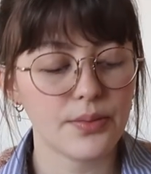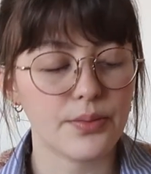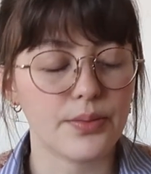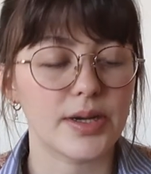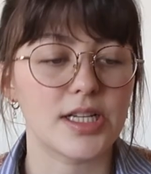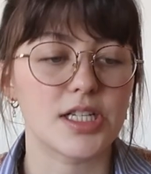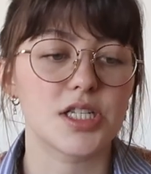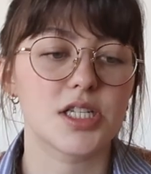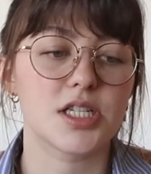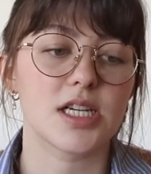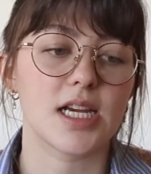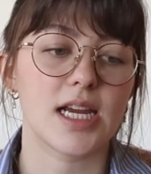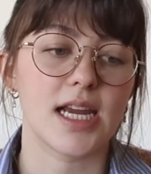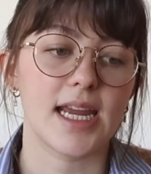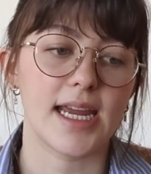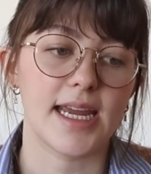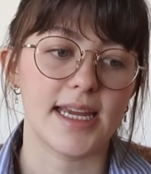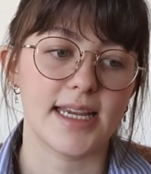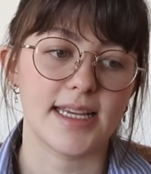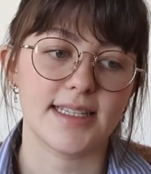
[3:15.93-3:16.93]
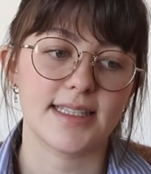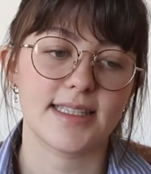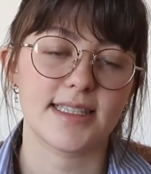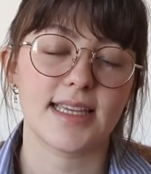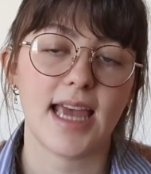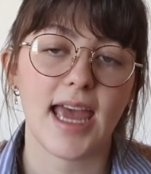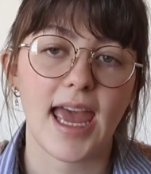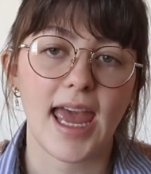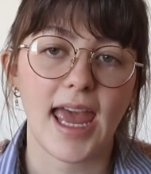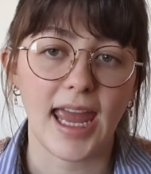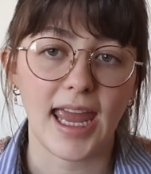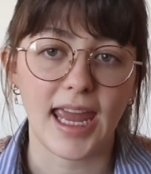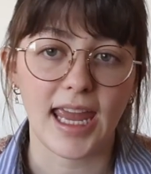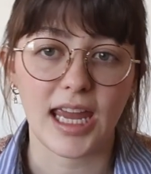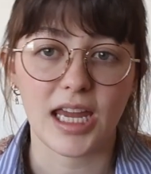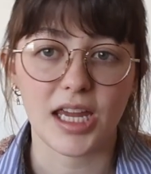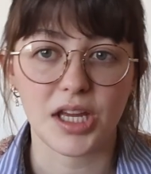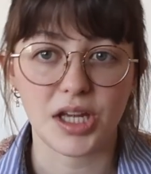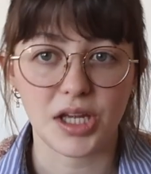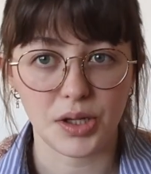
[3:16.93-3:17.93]
which is
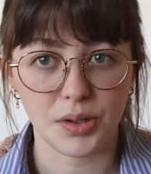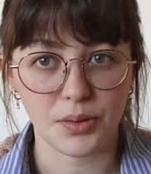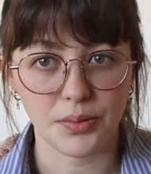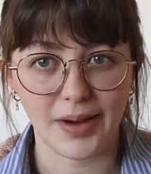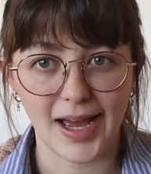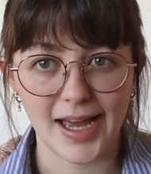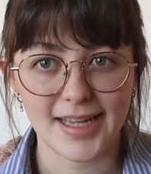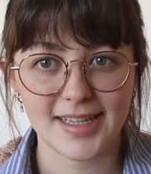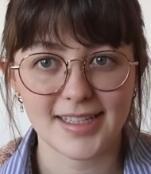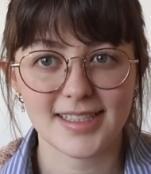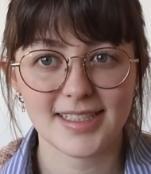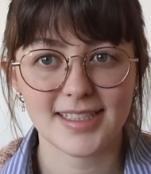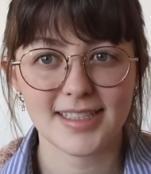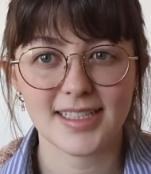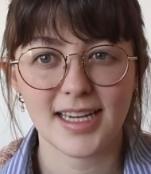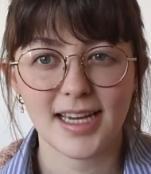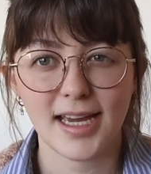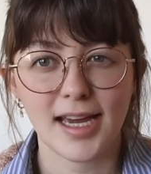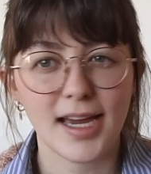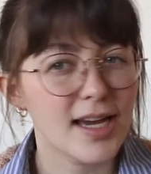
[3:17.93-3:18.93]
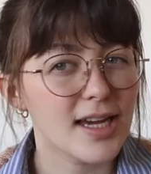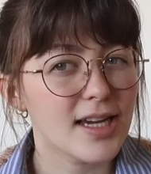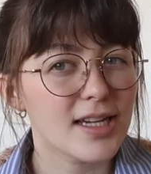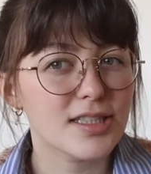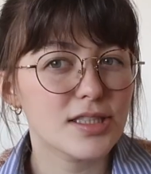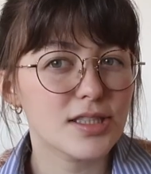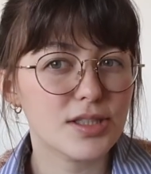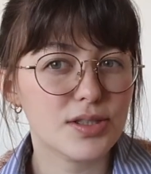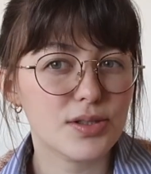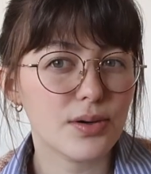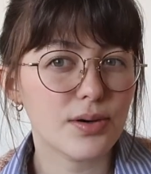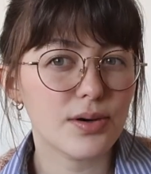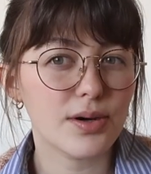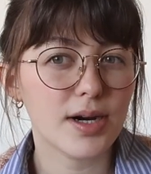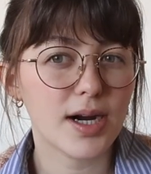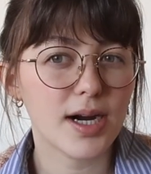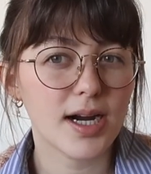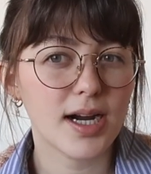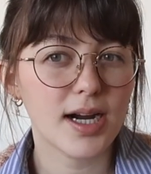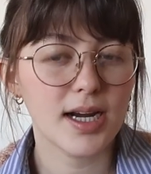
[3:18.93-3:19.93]
a US
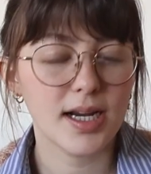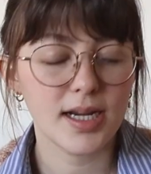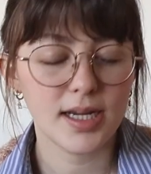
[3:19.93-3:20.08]
store.